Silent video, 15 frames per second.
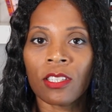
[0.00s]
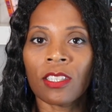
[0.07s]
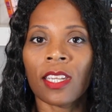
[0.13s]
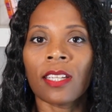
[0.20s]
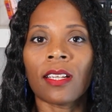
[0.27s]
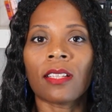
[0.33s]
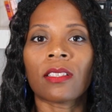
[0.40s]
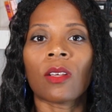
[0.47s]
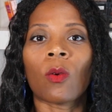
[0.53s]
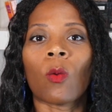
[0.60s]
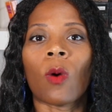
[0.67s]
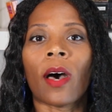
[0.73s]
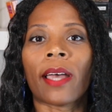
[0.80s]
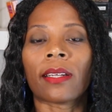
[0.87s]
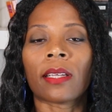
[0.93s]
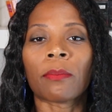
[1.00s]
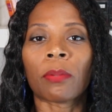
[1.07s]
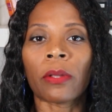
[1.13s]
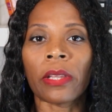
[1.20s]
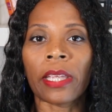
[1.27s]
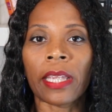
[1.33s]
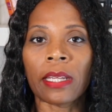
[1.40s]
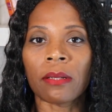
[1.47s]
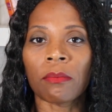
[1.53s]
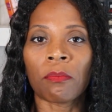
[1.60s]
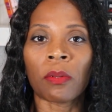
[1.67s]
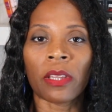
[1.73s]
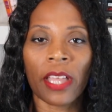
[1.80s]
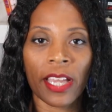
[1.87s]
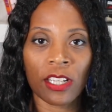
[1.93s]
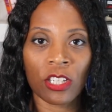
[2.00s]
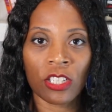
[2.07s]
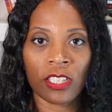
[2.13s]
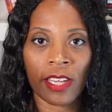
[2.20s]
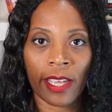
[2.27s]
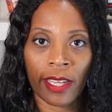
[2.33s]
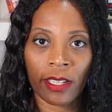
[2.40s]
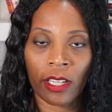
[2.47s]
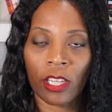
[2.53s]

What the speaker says: she doesn't want complete bloodshed,